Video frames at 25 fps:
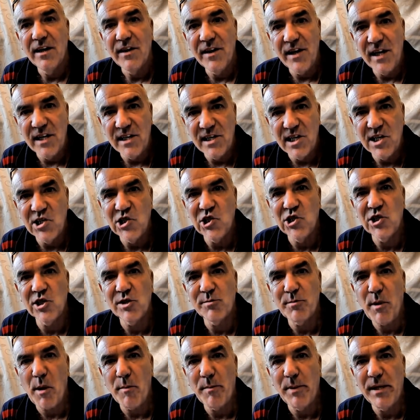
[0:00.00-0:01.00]
the
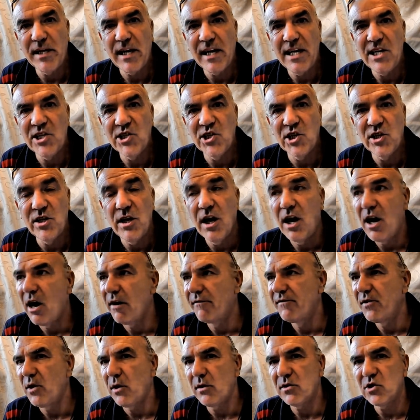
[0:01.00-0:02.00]
indigenous population
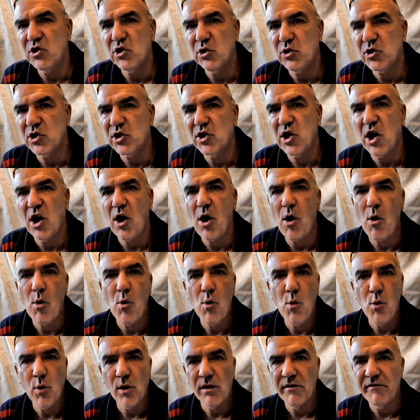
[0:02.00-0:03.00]
of not just the
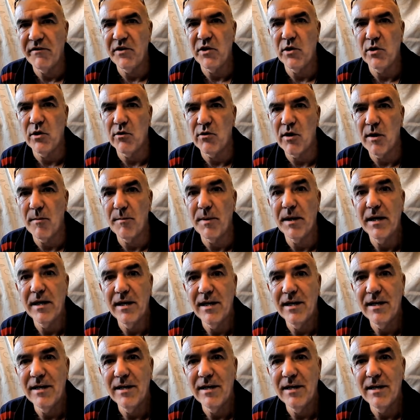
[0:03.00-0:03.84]
whole of Europe,